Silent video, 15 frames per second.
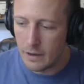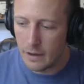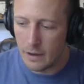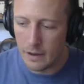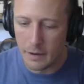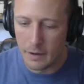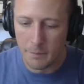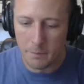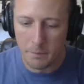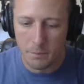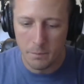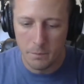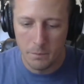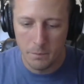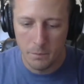Um,
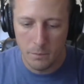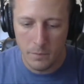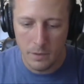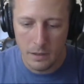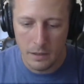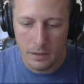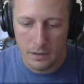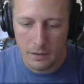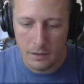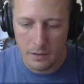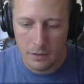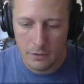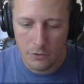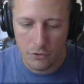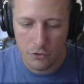it
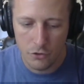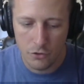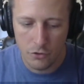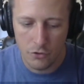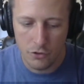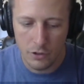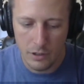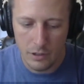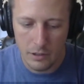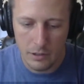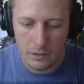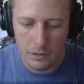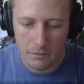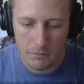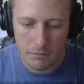should
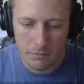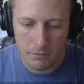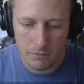she